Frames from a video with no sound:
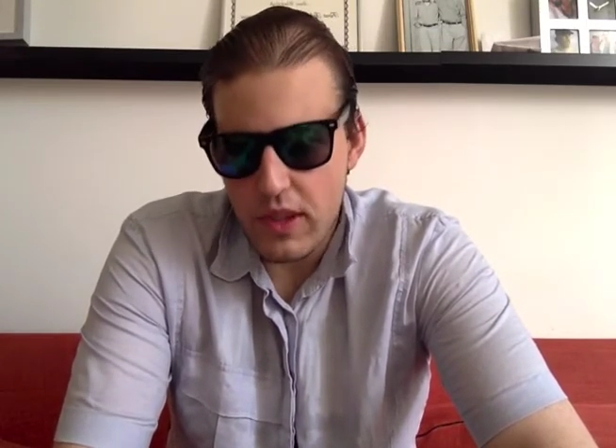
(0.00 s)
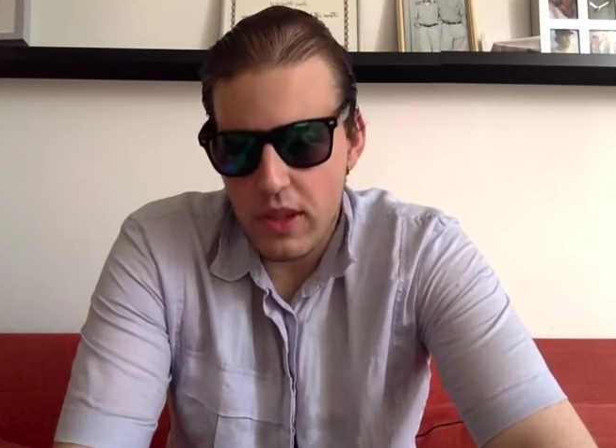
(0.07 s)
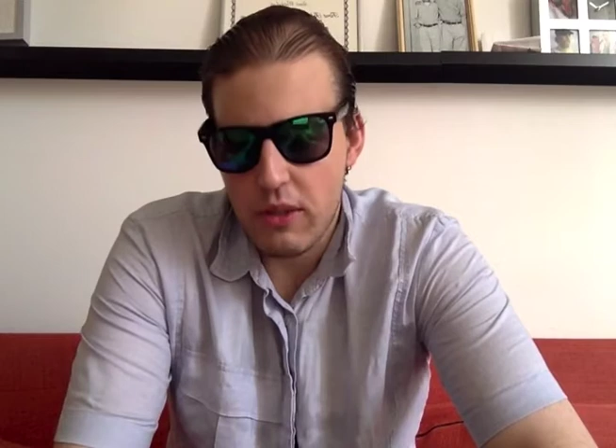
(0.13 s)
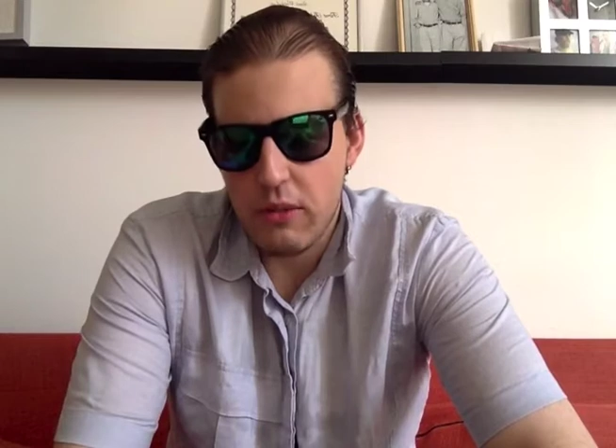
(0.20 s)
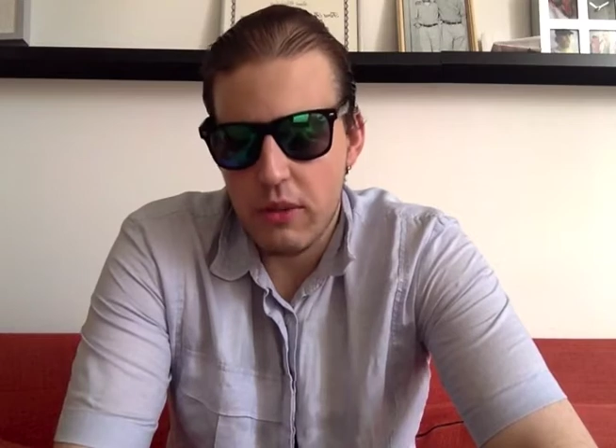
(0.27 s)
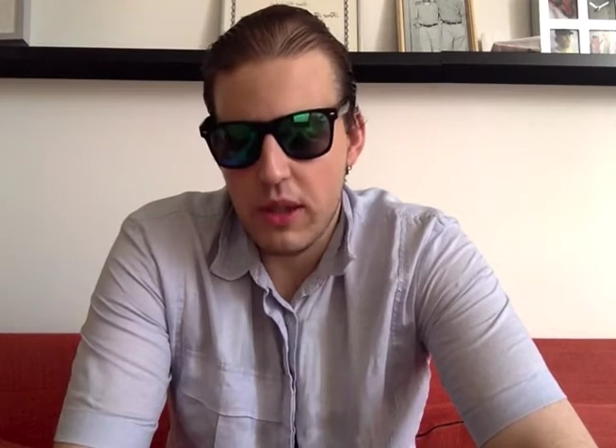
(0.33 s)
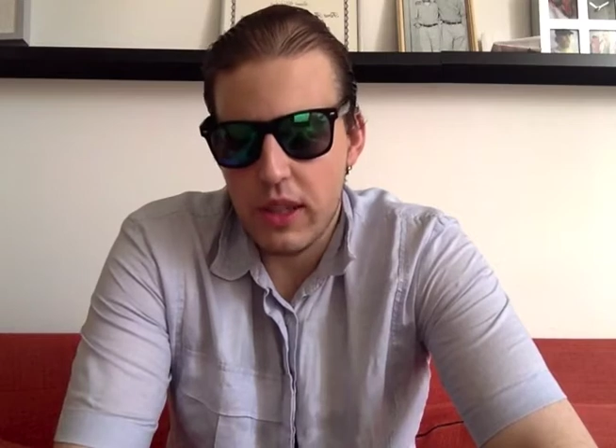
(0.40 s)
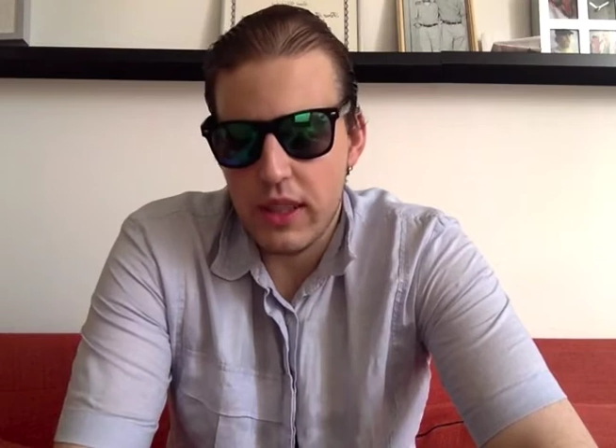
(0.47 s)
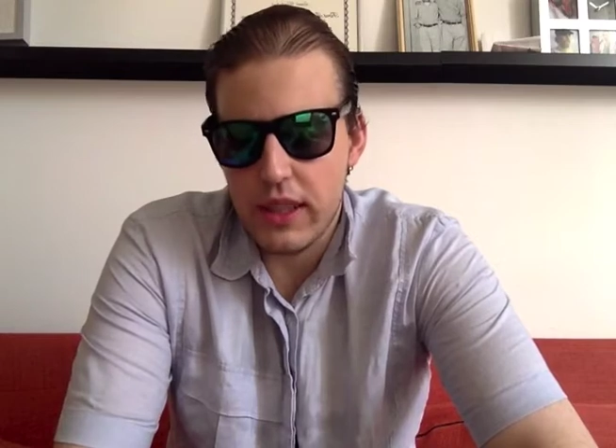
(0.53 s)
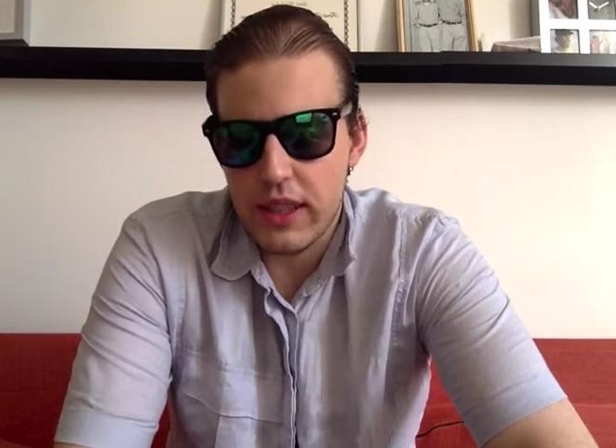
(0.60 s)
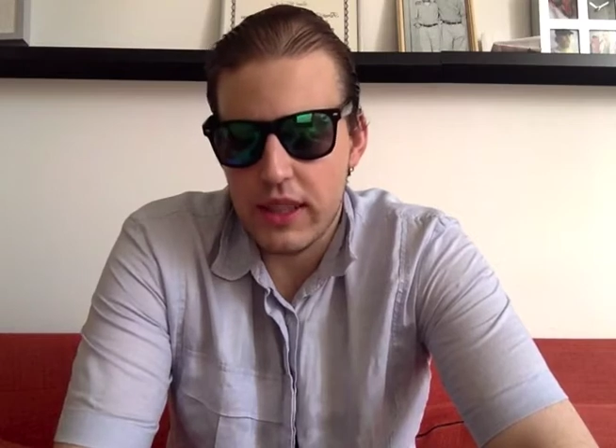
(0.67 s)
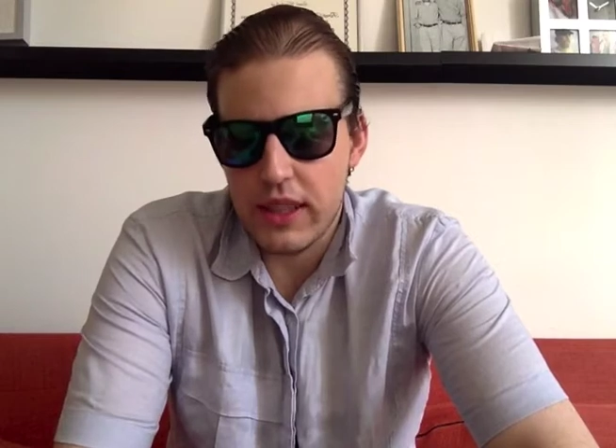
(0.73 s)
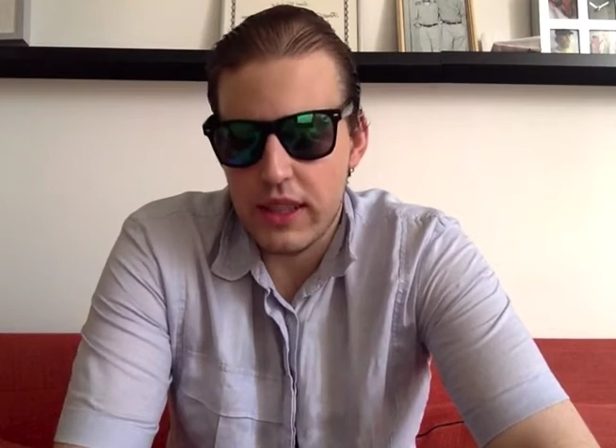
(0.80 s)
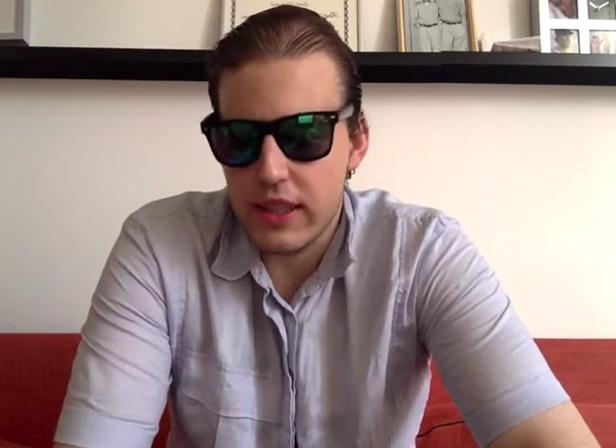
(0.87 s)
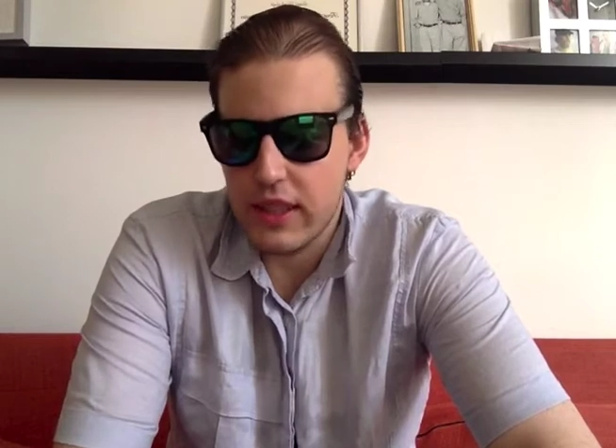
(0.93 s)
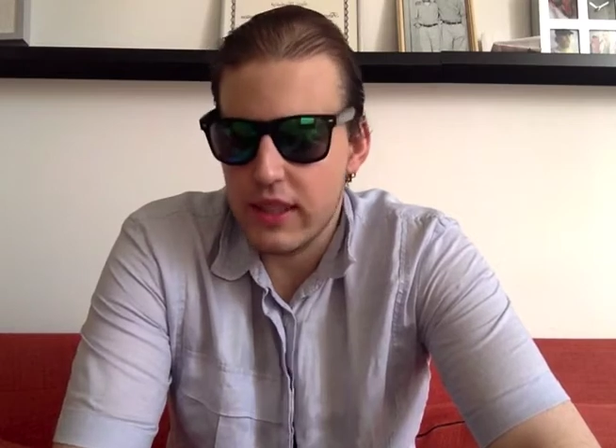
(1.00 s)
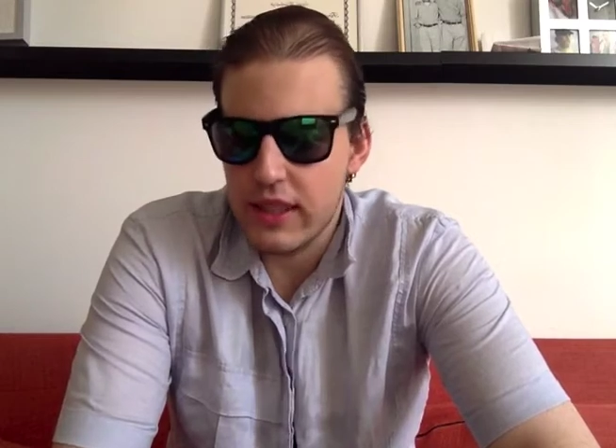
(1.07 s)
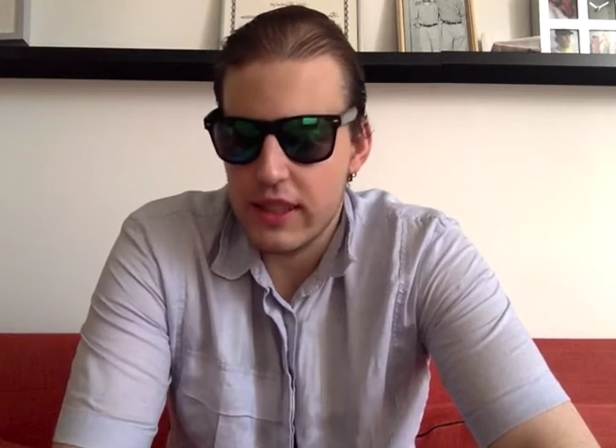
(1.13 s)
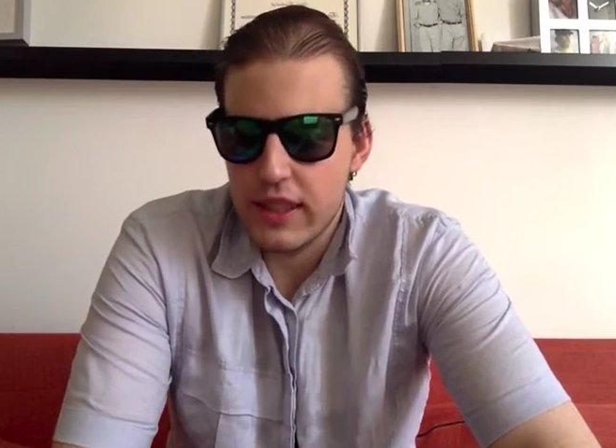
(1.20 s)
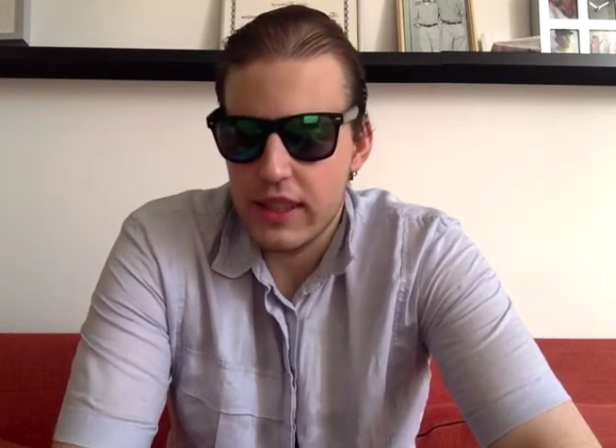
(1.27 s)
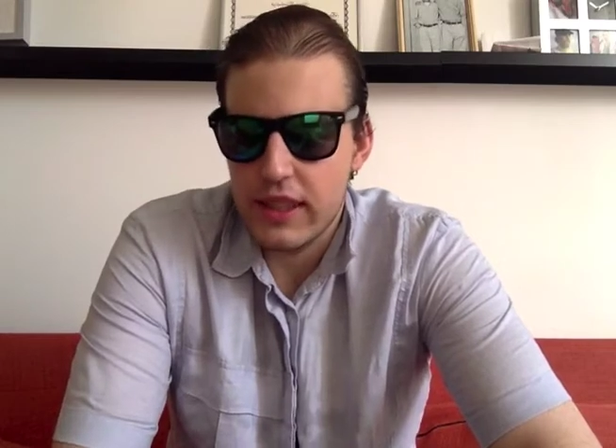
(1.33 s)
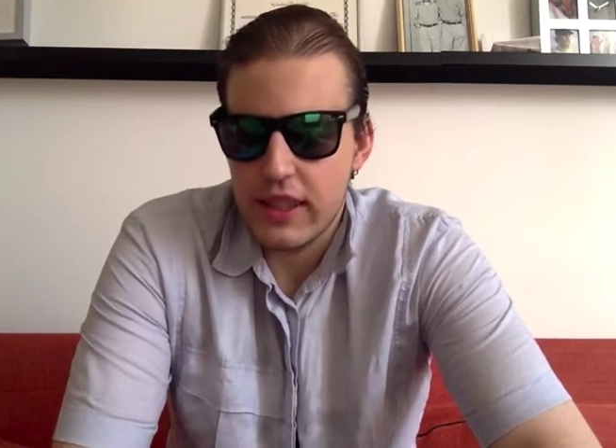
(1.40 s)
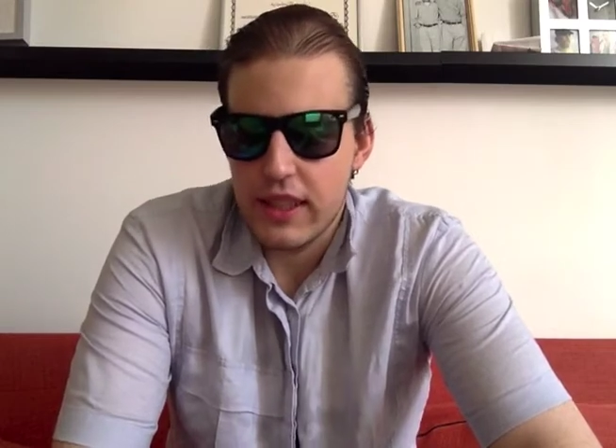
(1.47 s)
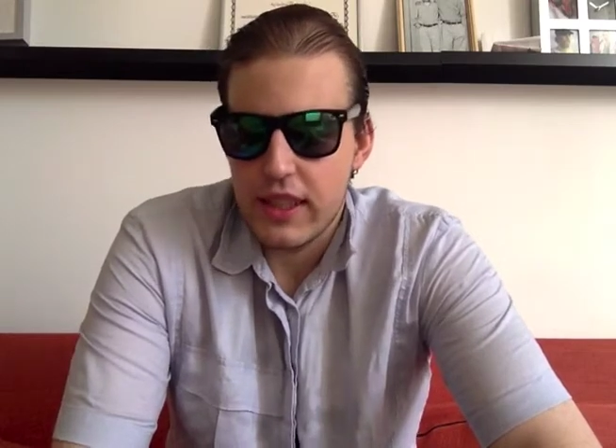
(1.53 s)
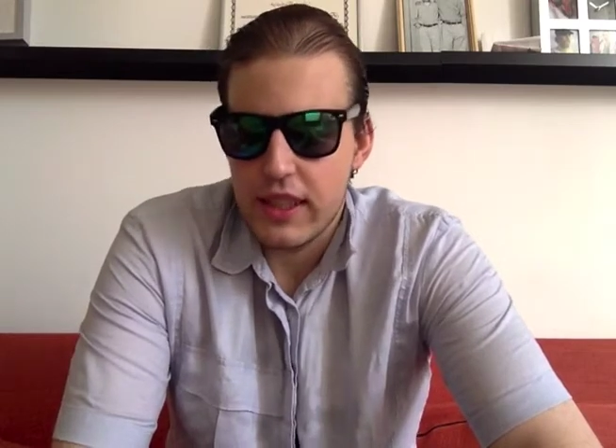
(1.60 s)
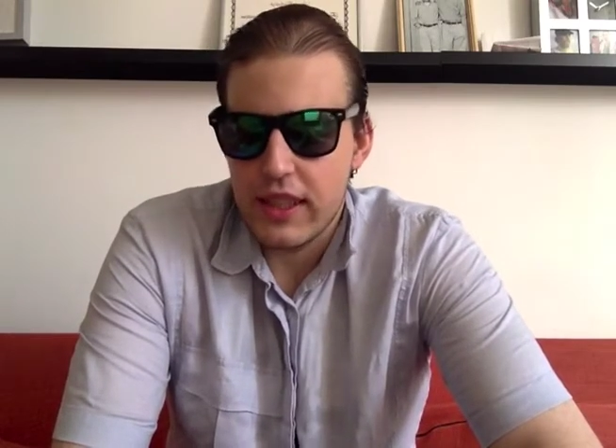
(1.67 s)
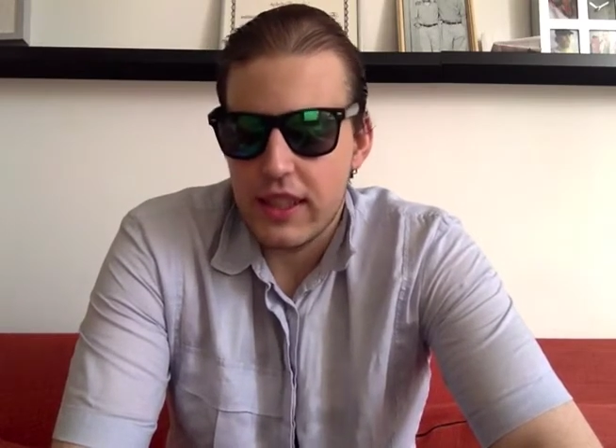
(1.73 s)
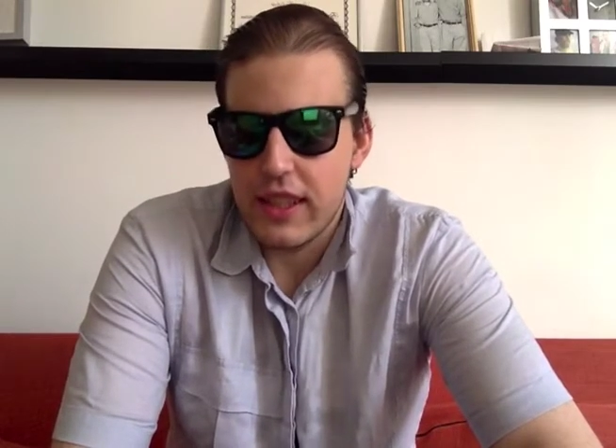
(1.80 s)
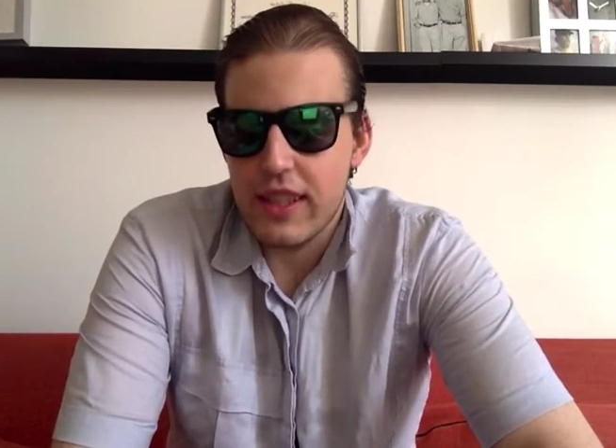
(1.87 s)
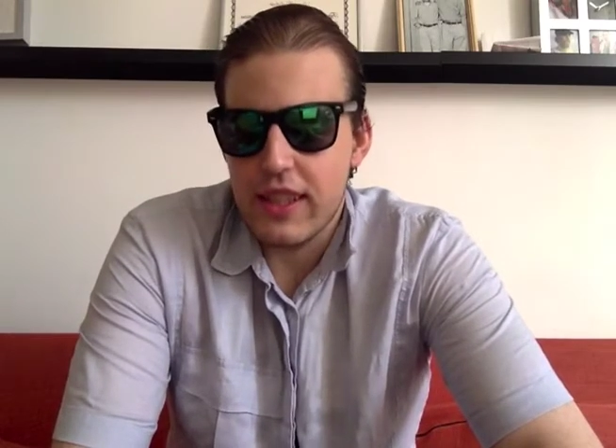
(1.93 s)
well, uh,
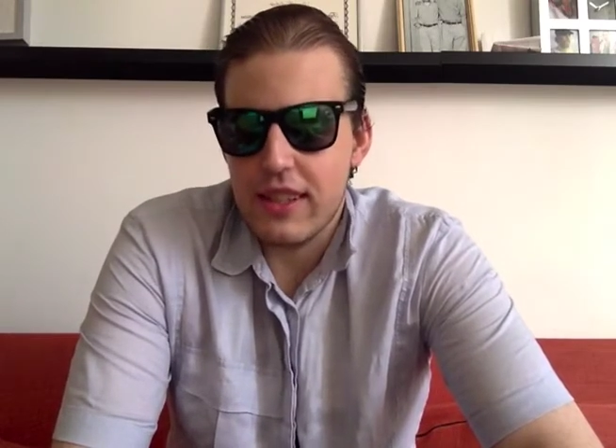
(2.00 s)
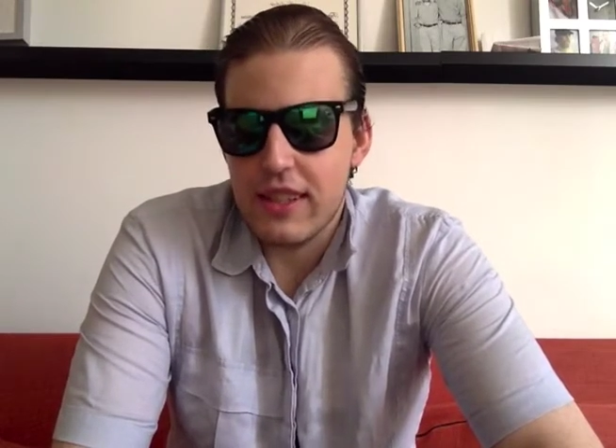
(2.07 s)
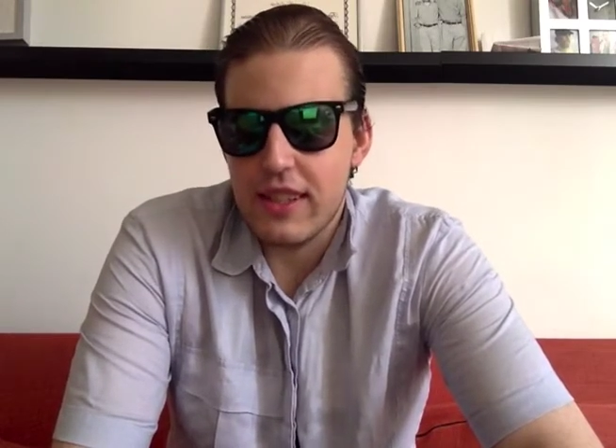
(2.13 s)
the little